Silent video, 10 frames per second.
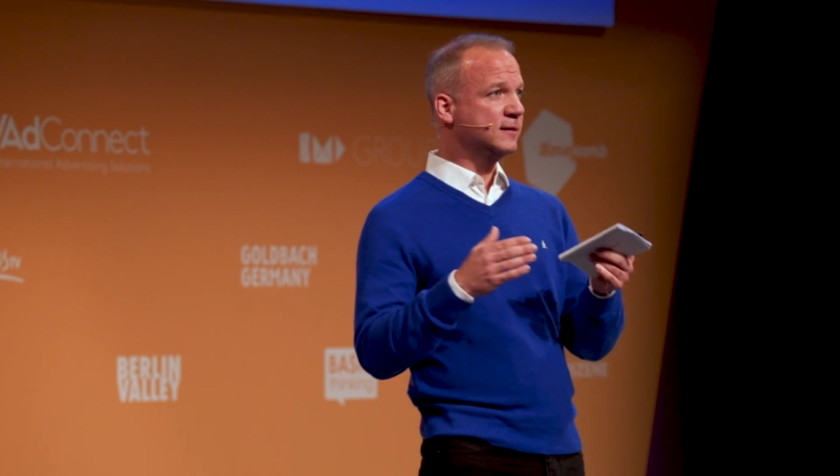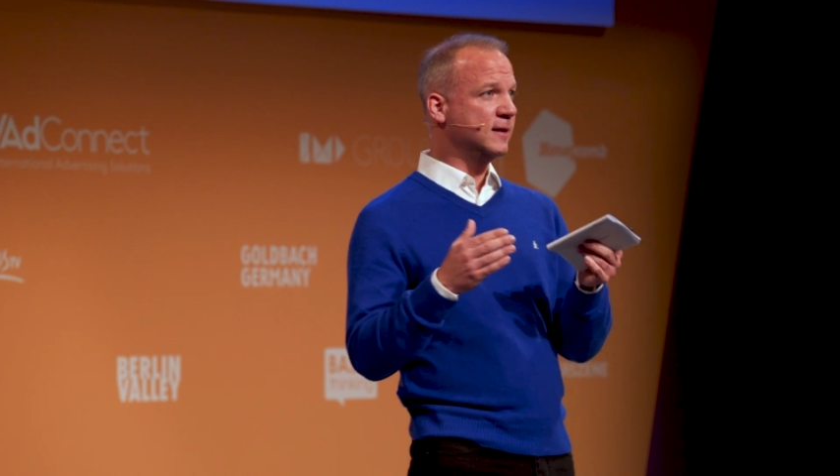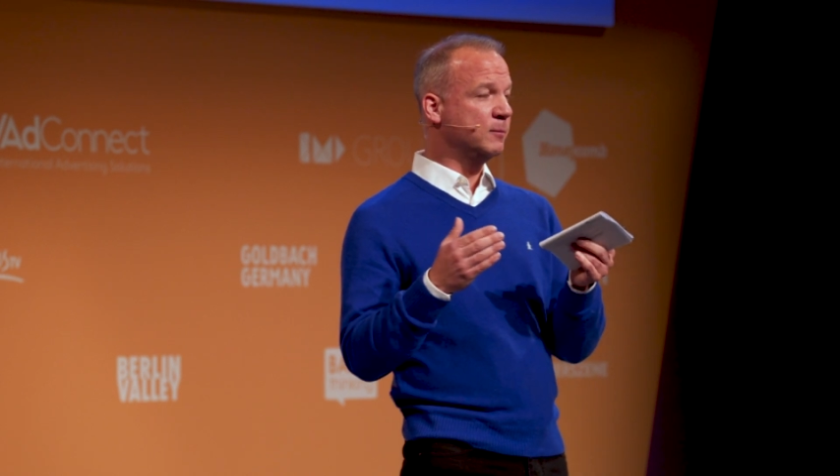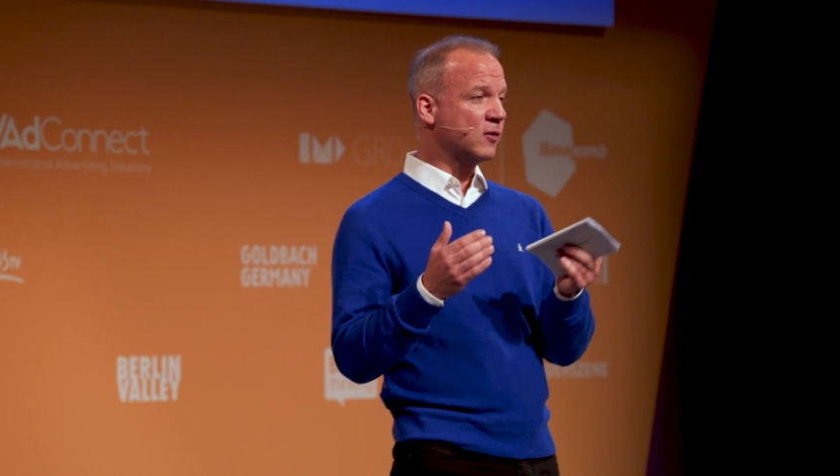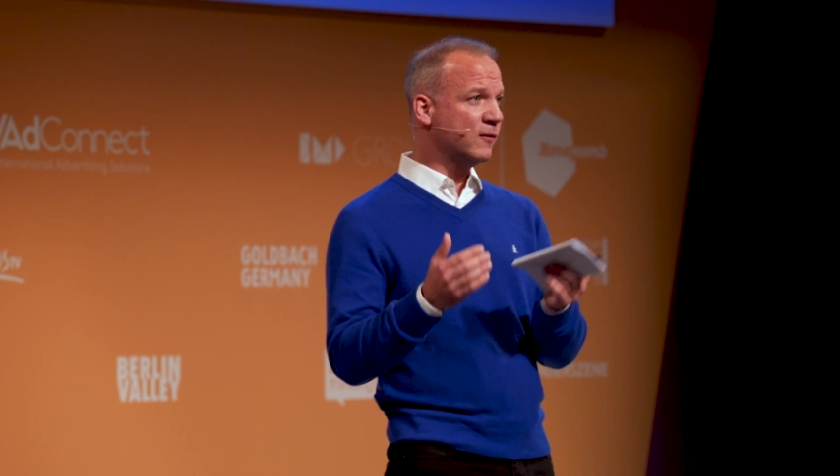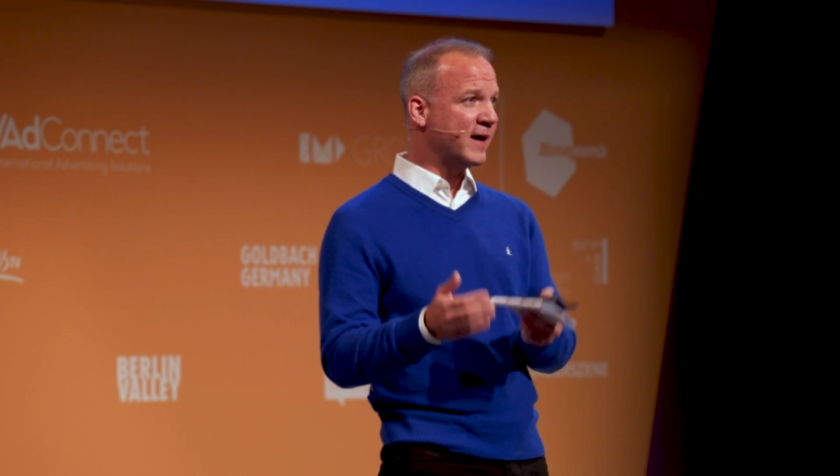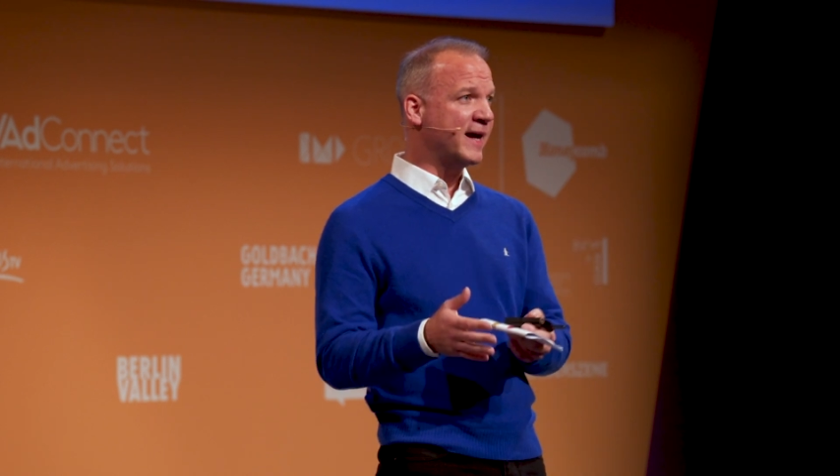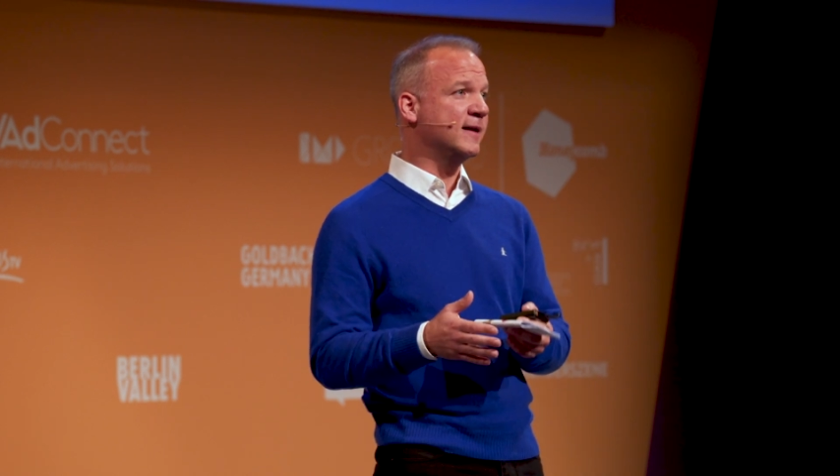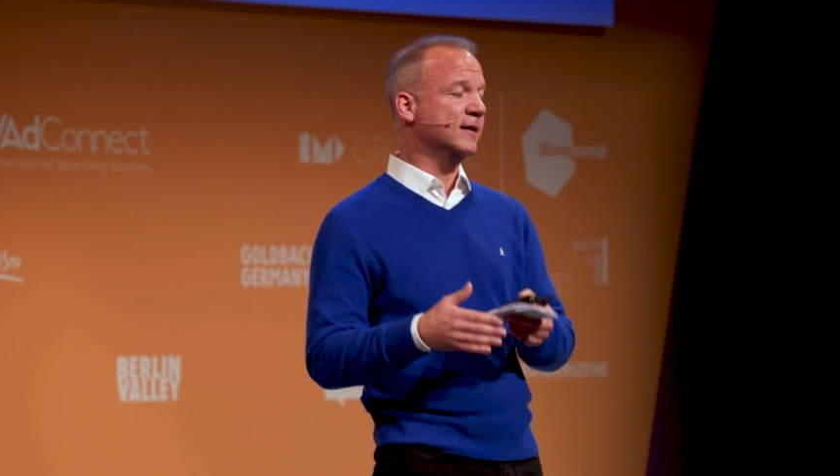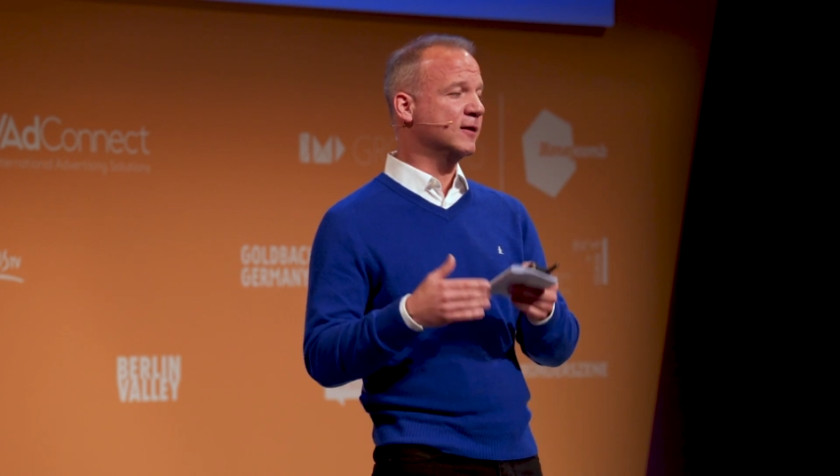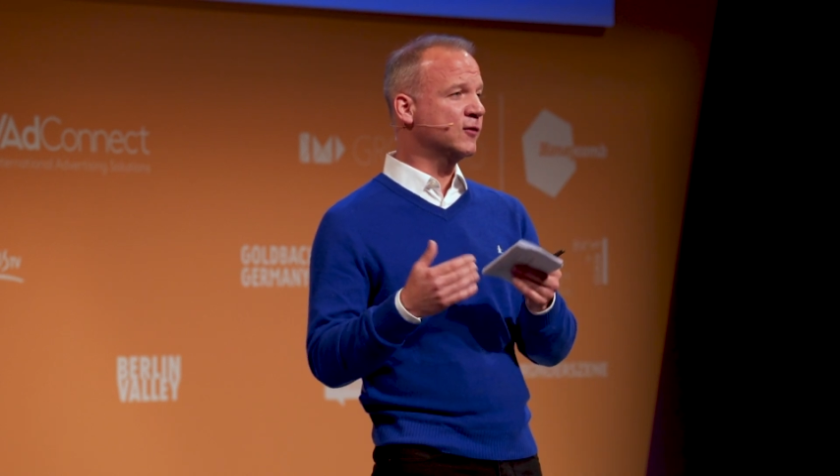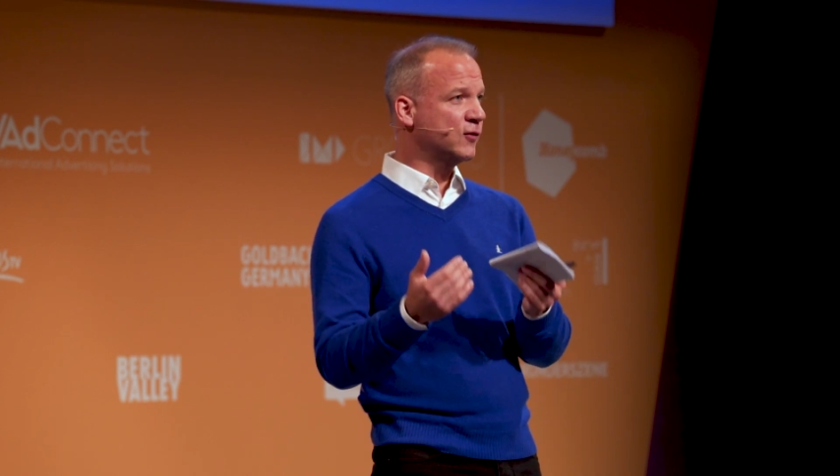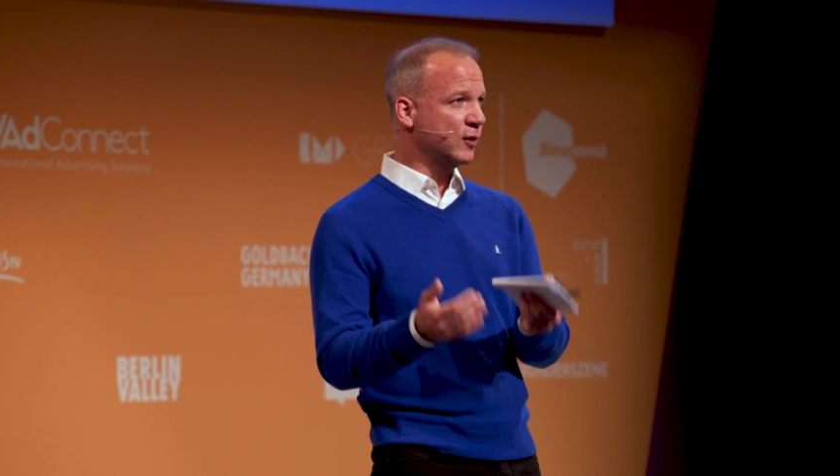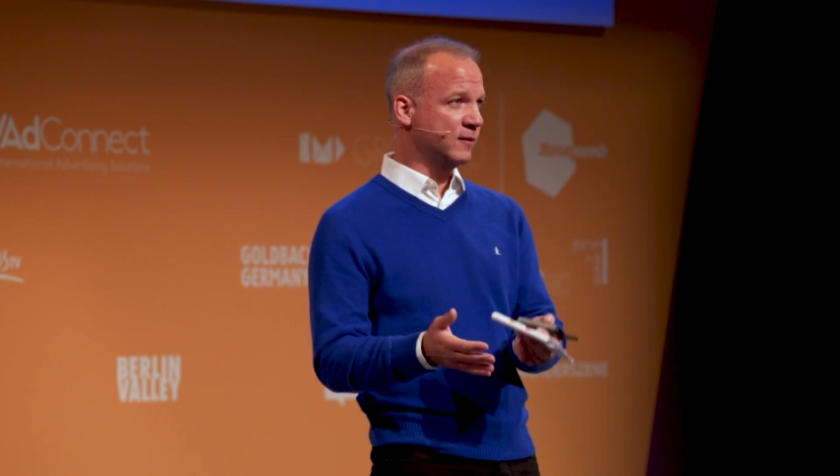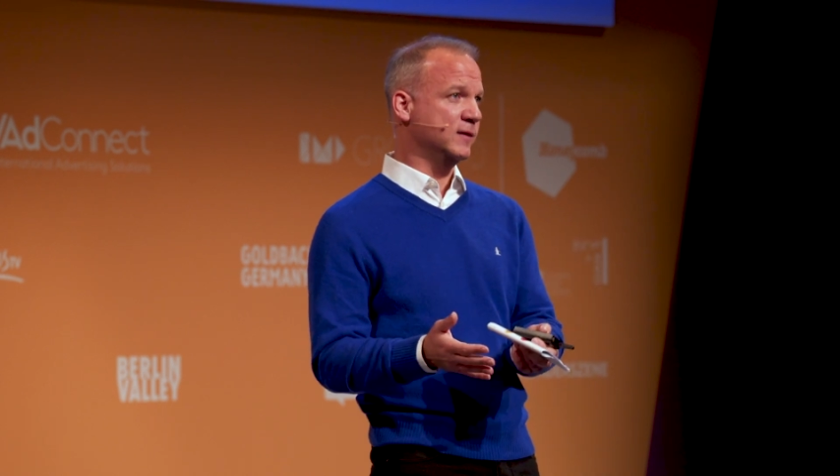the provider, the
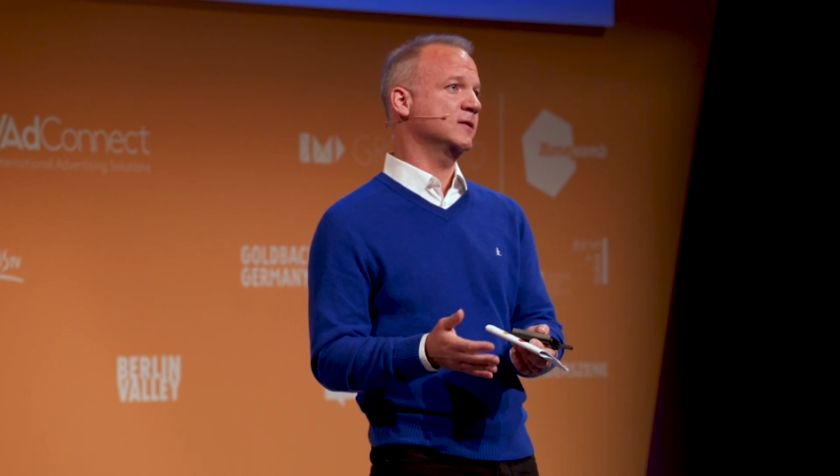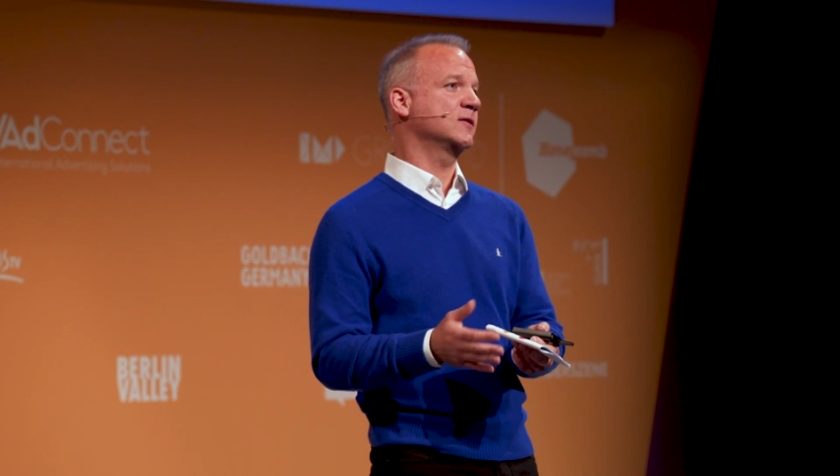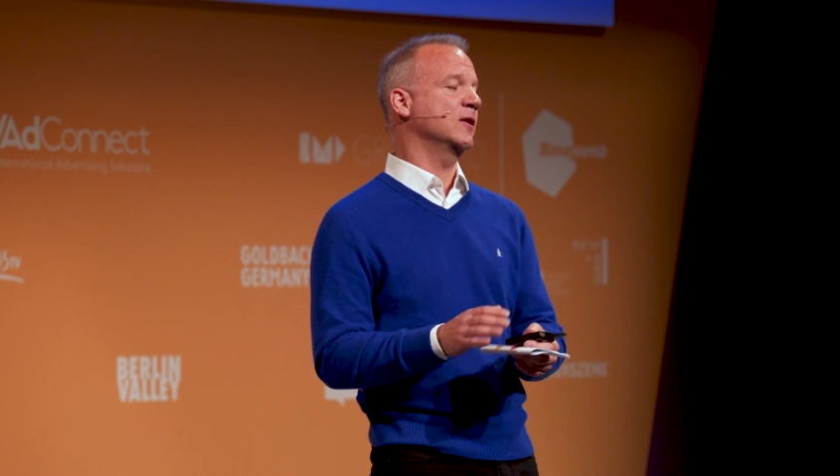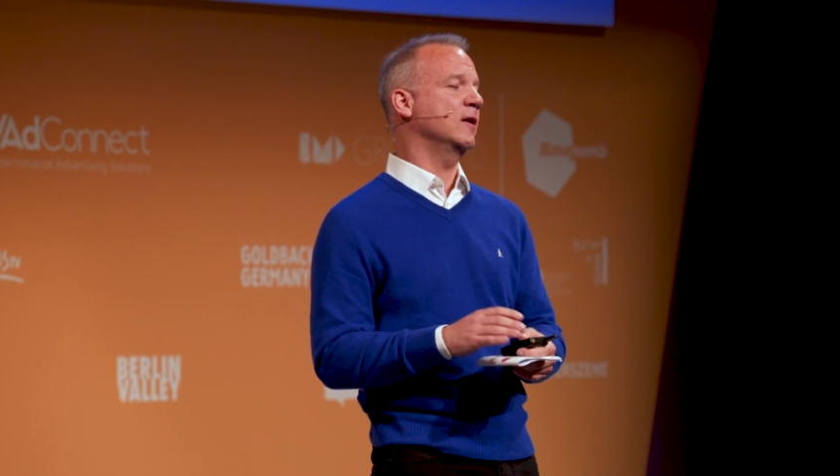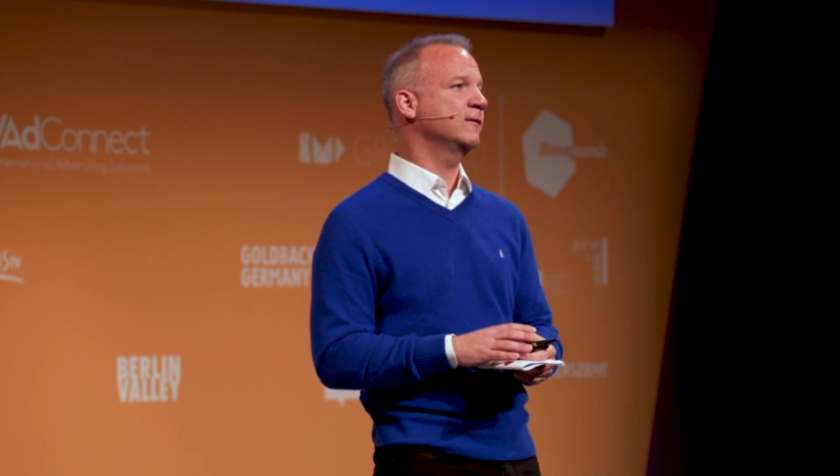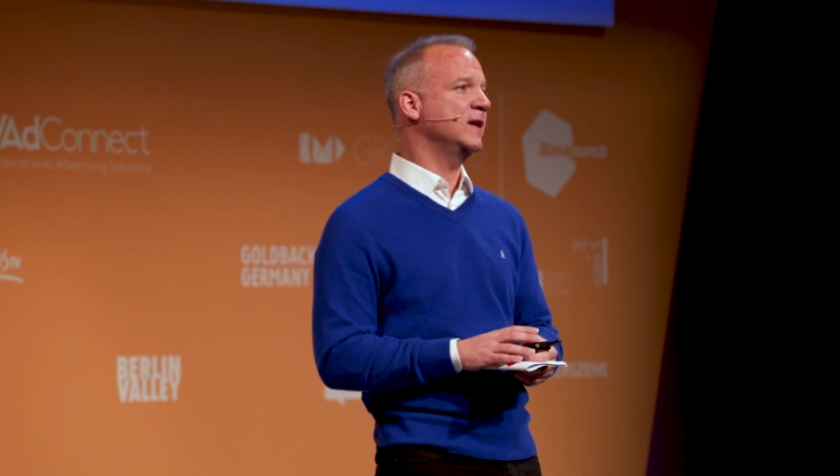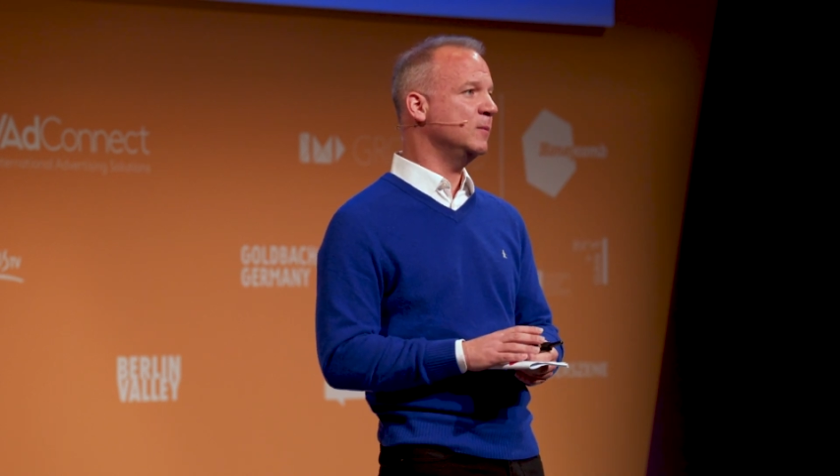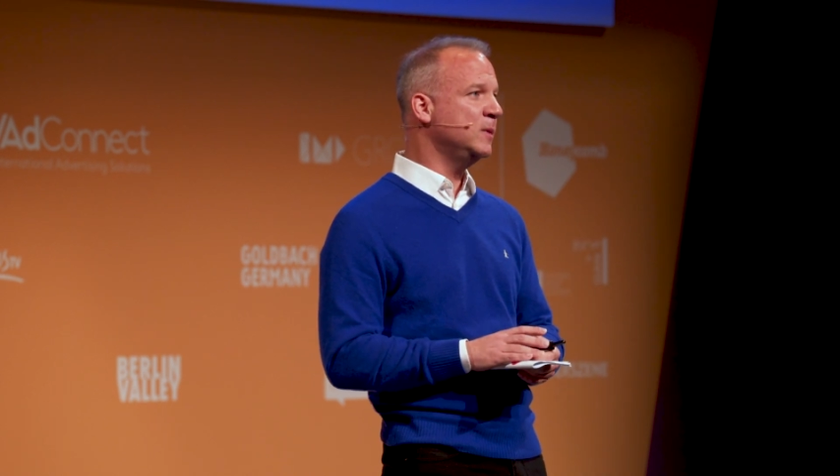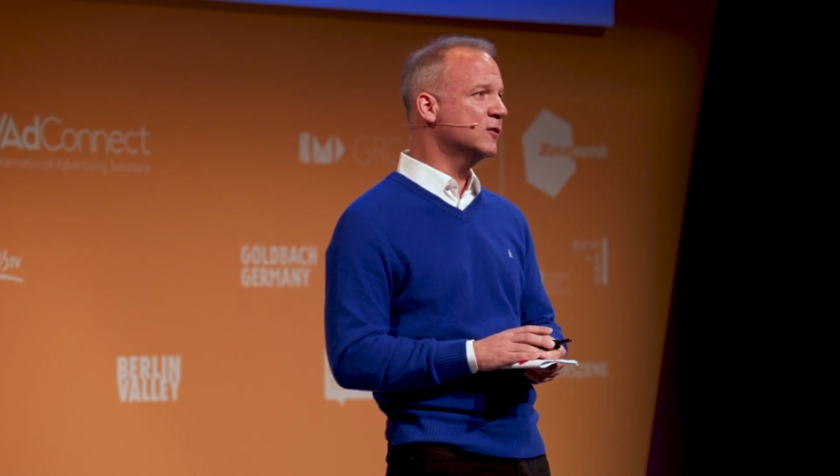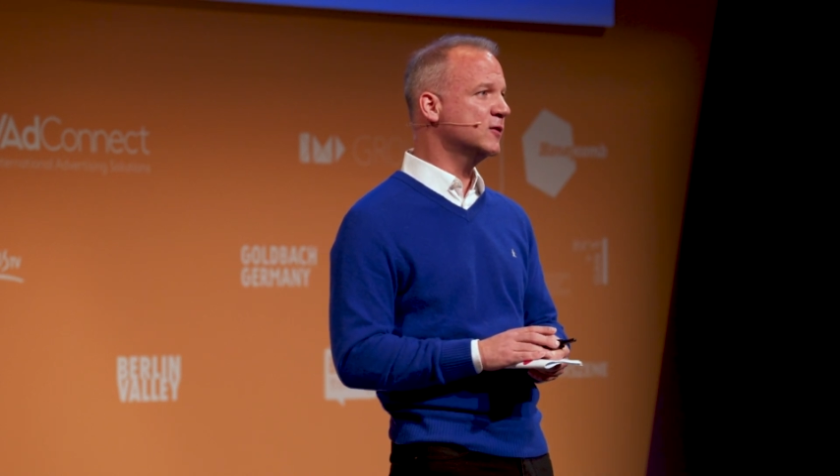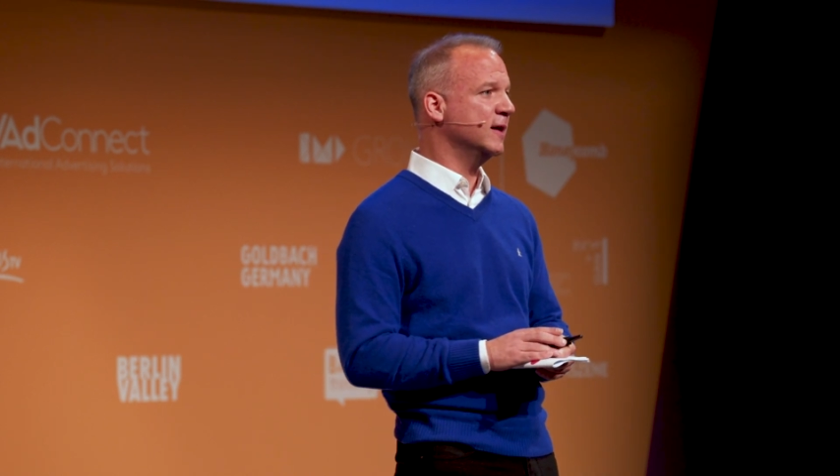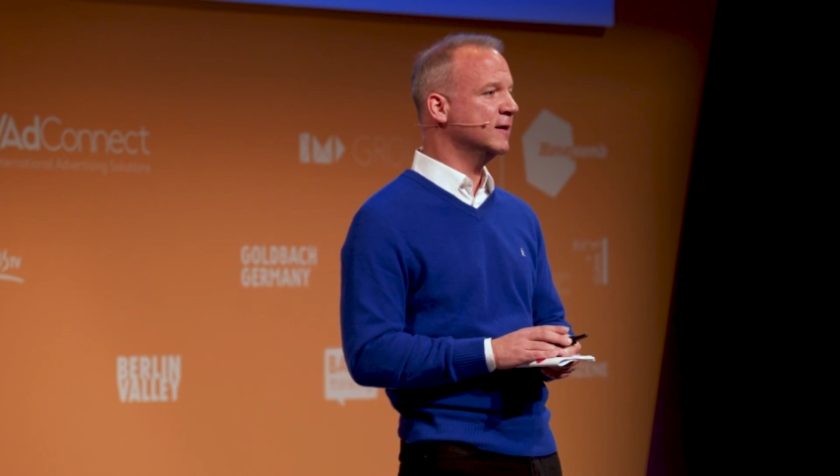service of that music.